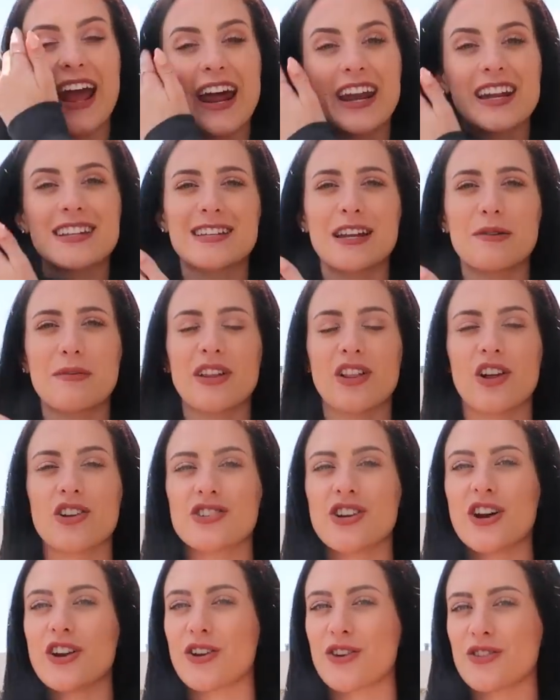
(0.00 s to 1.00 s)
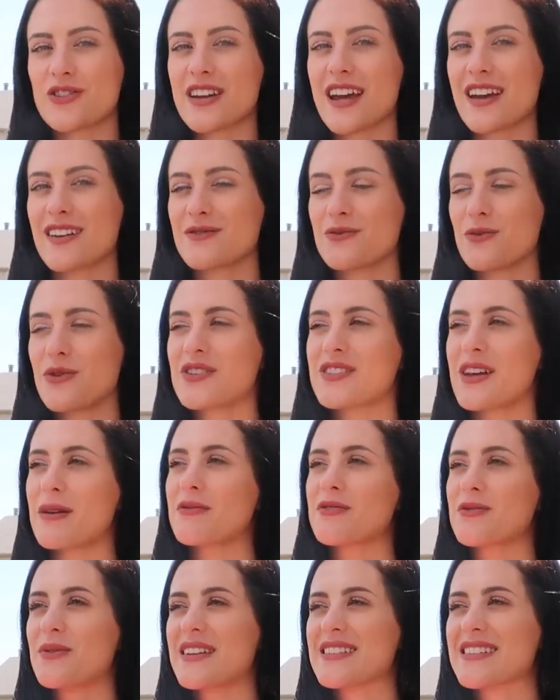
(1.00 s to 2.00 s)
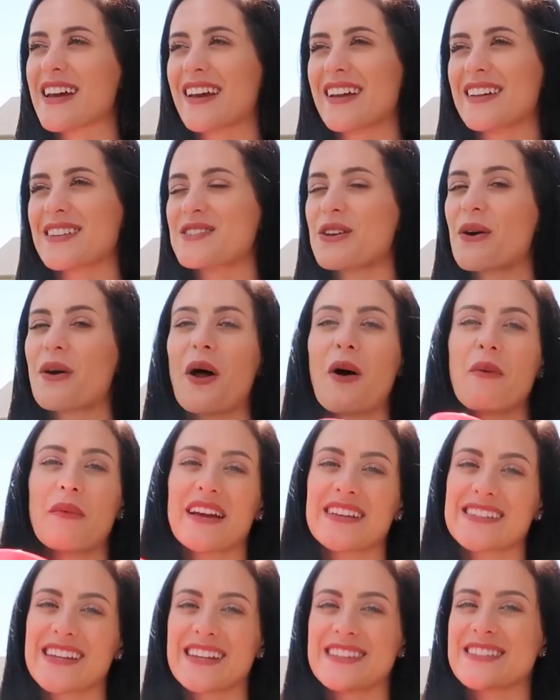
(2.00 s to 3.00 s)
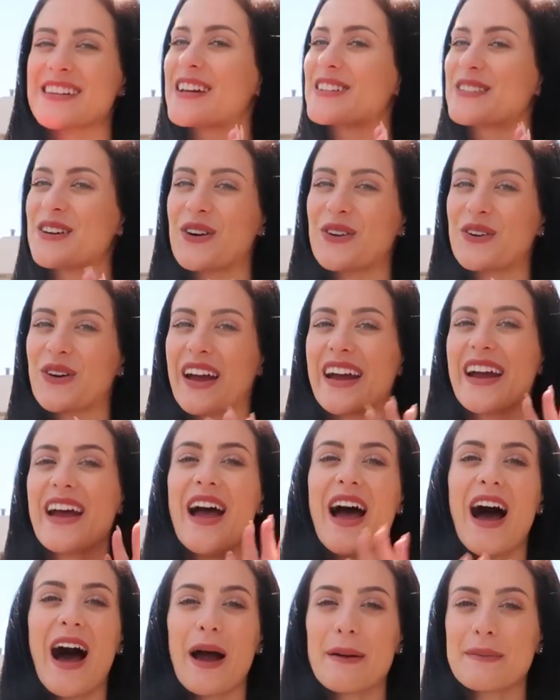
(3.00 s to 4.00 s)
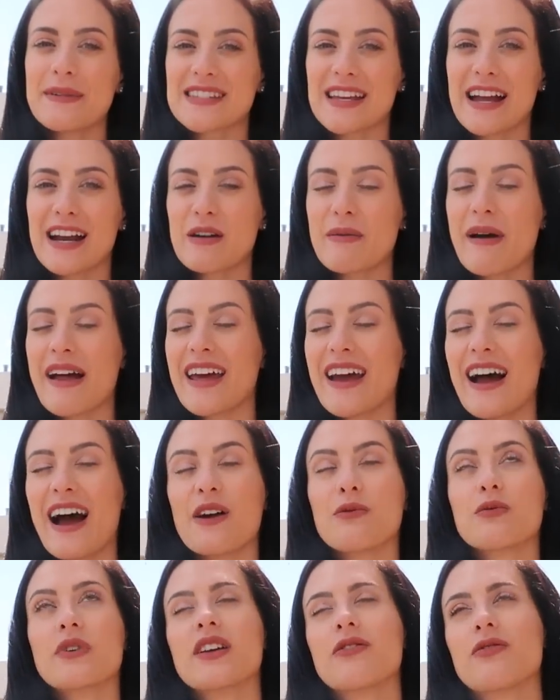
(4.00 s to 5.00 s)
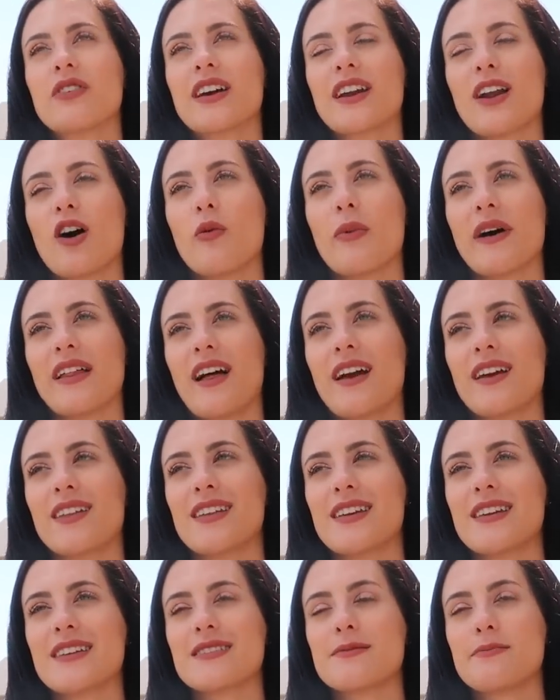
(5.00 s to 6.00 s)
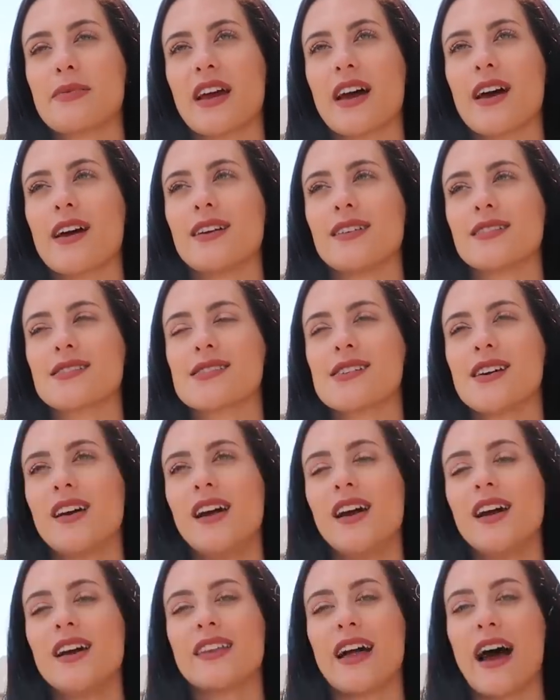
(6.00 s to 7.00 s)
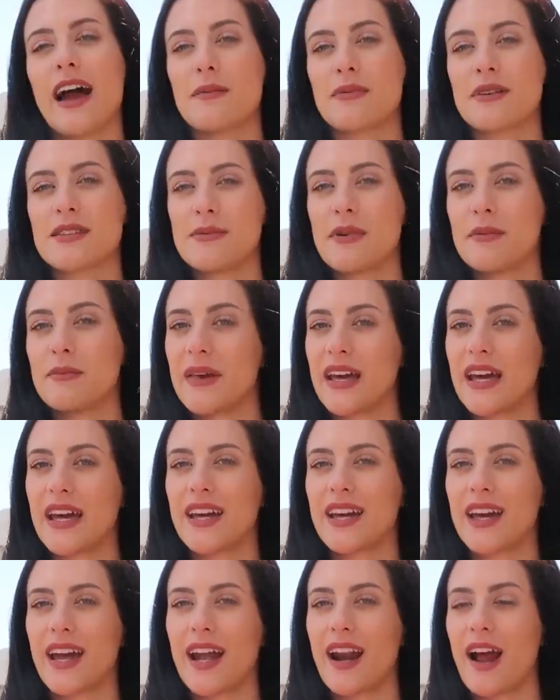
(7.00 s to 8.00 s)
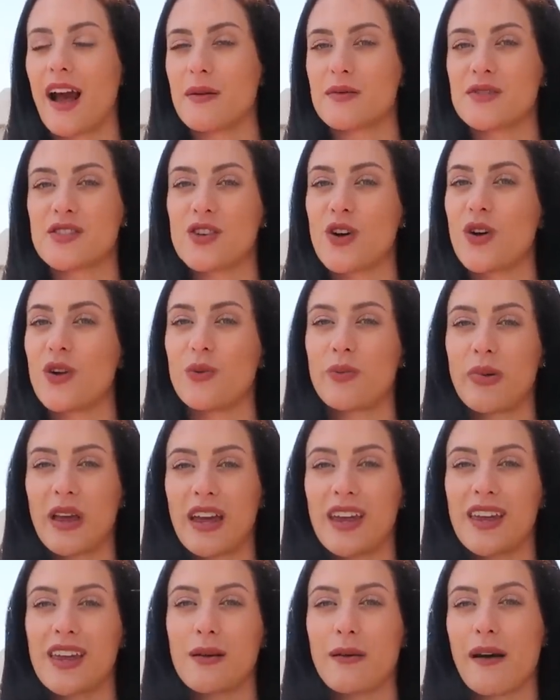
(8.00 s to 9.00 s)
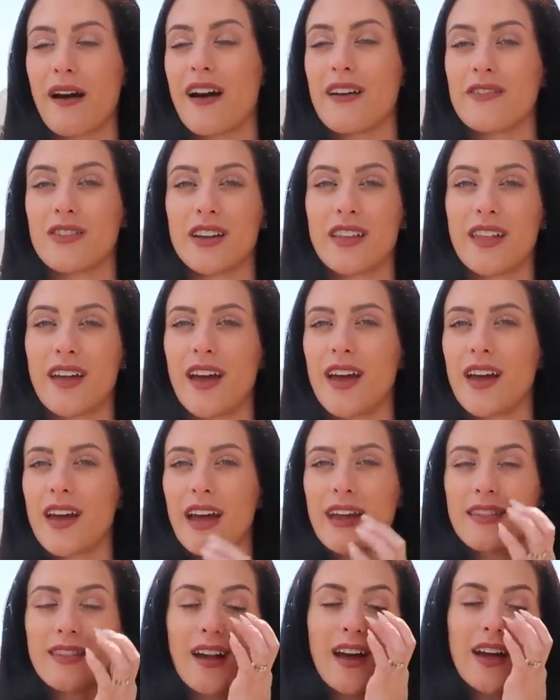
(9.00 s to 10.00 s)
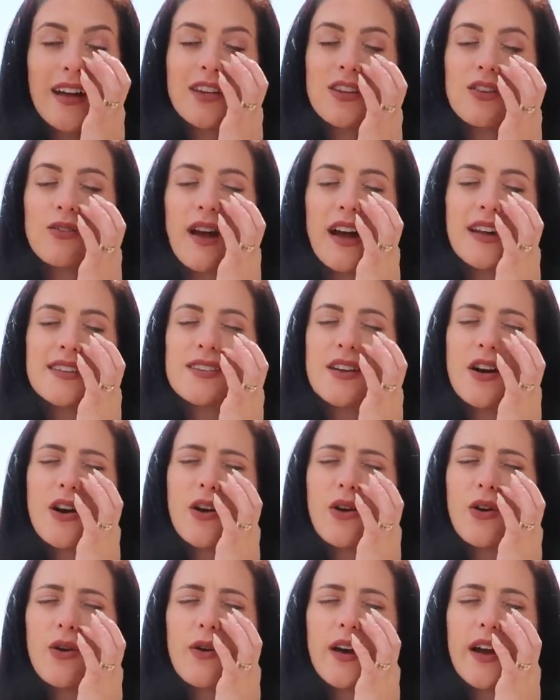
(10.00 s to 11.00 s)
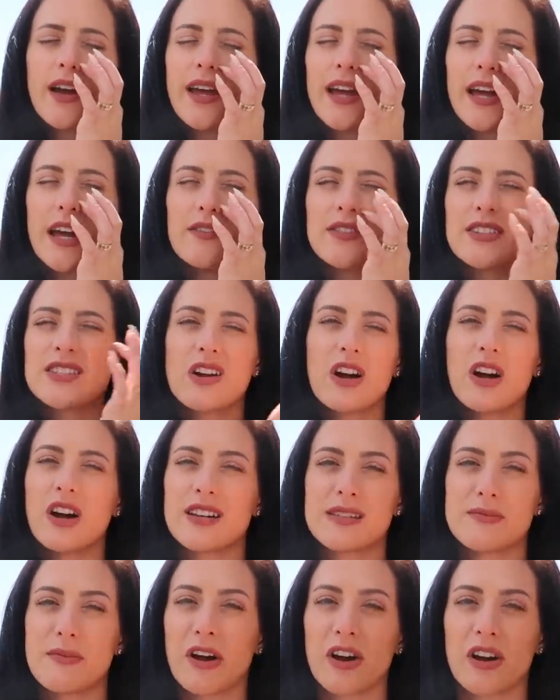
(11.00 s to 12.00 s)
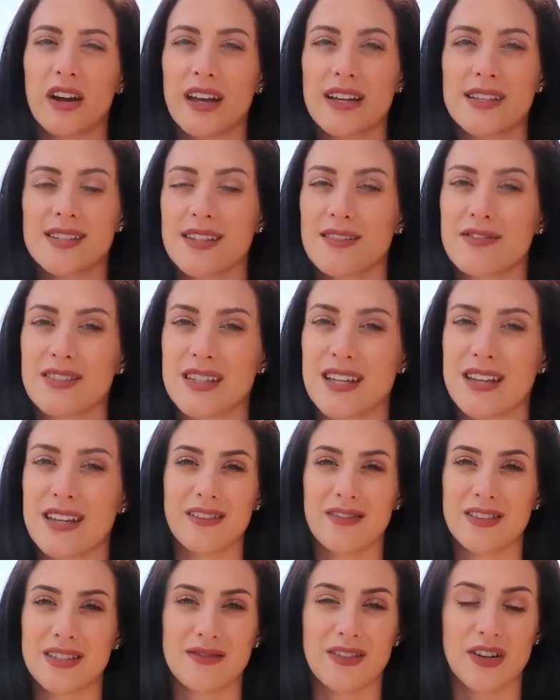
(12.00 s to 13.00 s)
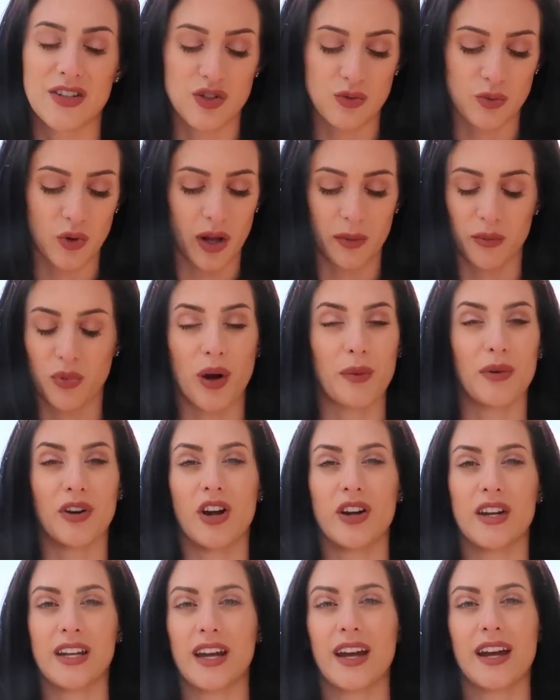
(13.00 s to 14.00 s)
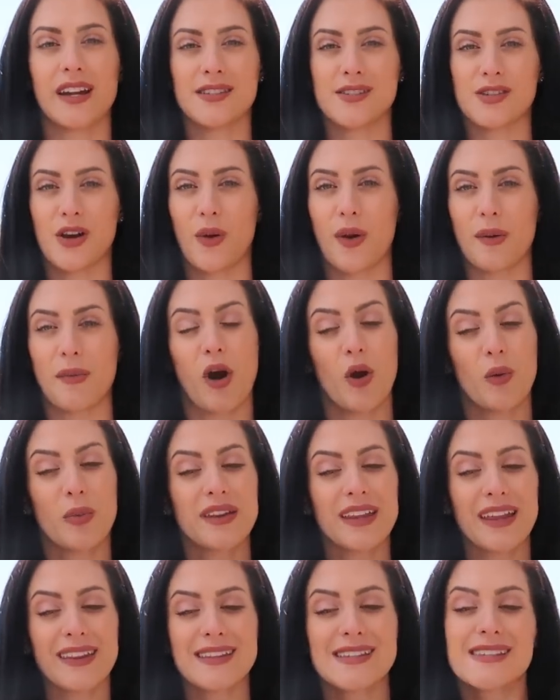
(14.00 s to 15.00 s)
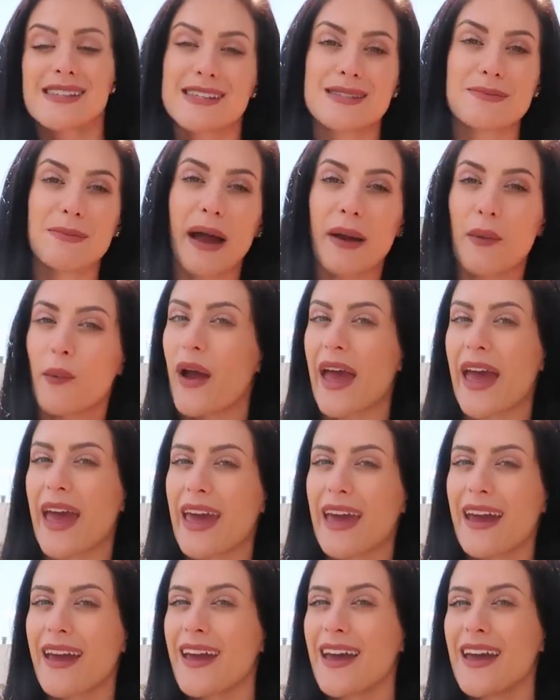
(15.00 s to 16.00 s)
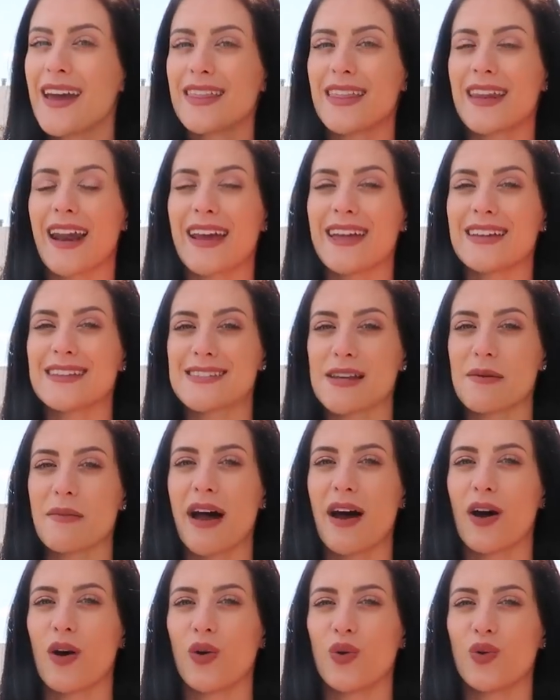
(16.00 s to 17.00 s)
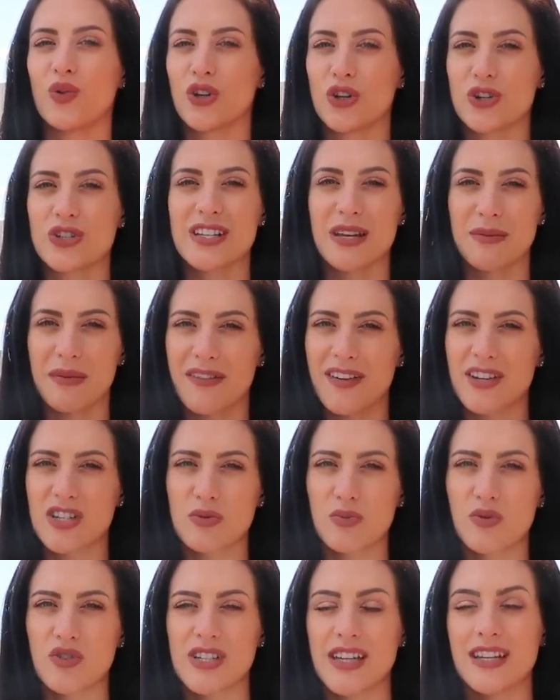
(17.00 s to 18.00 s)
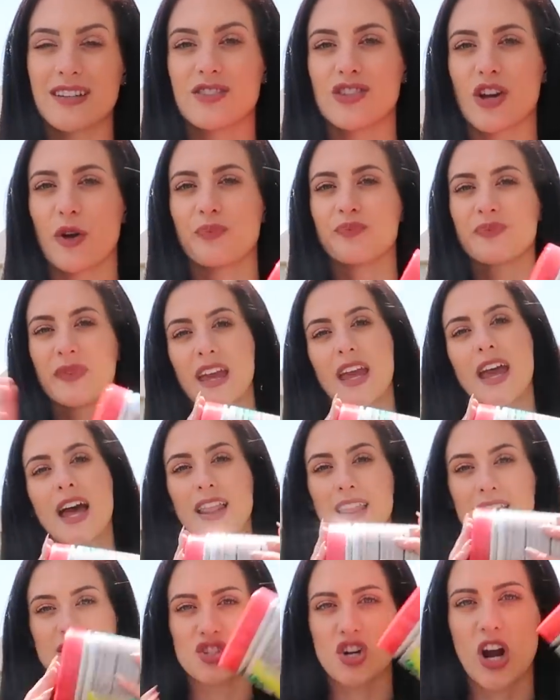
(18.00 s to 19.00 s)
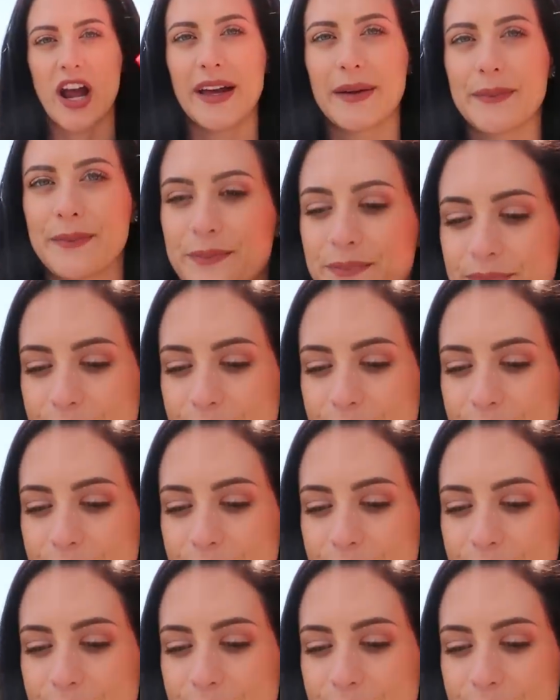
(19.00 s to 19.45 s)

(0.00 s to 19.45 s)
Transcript: And it's gonna be launching on Earth Day, which is April 22nd. So it all makes sense. It's all great. I'm excited about it. I really freaking hope I like these because the hype has been big and I'm so picky about everything. And like, you guys know if it's not asparagus, if it's a vegetable, I'm probably not eating it. So I'm hoping that this is my way that I can somehow learn to get my vegetables in. So let's try it.